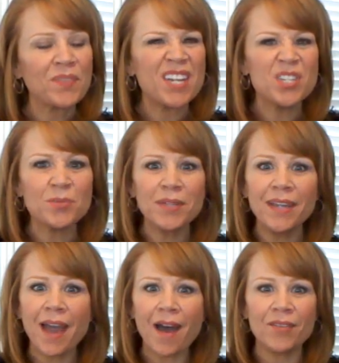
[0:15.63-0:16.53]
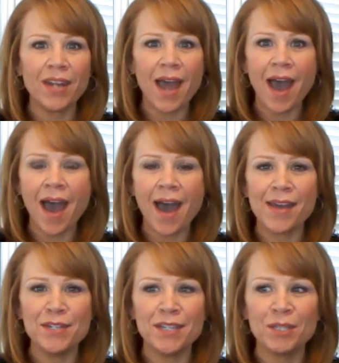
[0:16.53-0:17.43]
I just really haven't
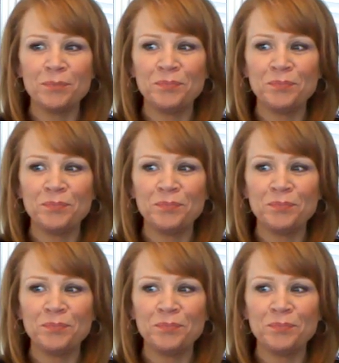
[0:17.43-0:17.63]
had,